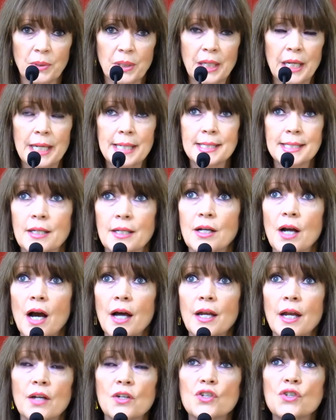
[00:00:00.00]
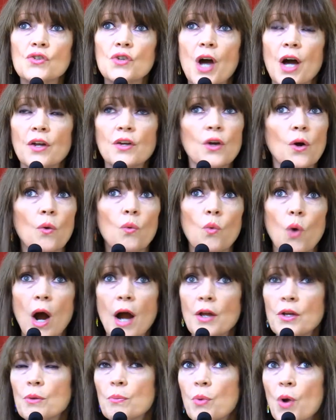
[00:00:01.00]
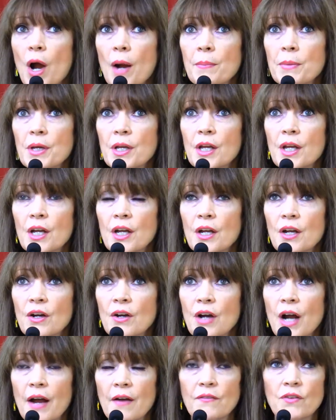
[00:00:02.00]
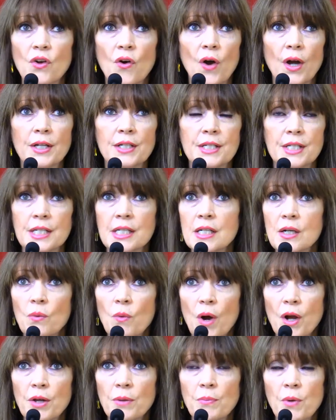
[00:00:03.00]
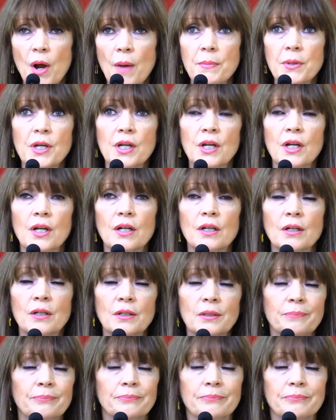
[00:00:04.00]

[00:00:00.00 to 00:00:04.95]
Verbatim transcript: And I God, I do not know why you brought me here. I have no idea why you brought me here.